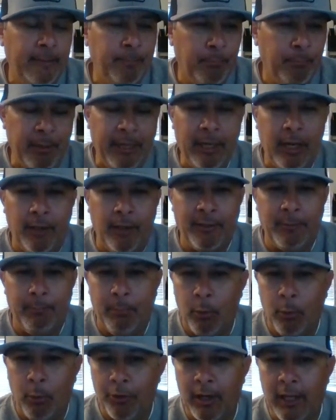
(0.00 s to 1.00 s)
being on the
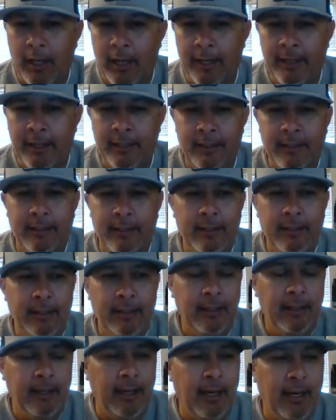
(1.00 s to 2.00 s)
borderline
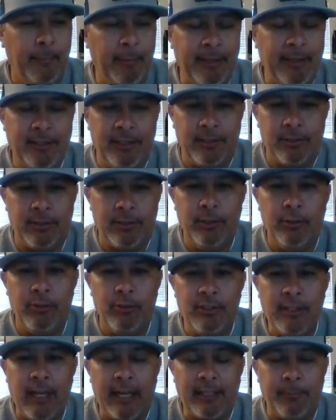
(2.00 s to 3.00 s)
as an
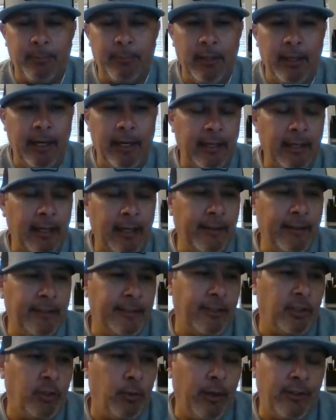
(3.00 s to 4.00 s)
excuse not to play in a lot of these
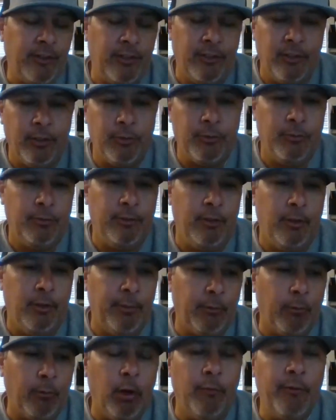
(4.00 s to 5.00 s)
situations.
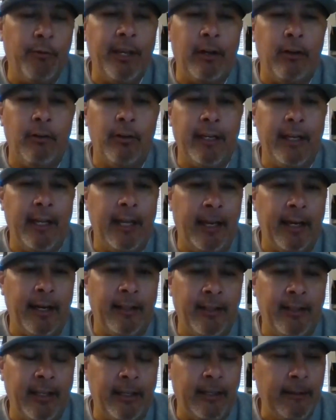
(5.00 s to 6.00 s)
Monrovia only had, I
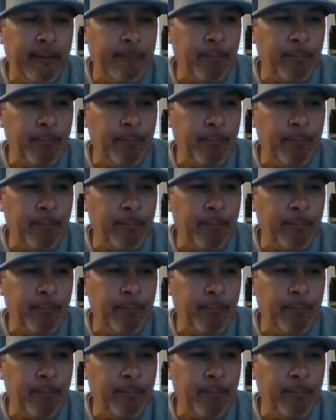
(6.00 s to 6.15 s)
think,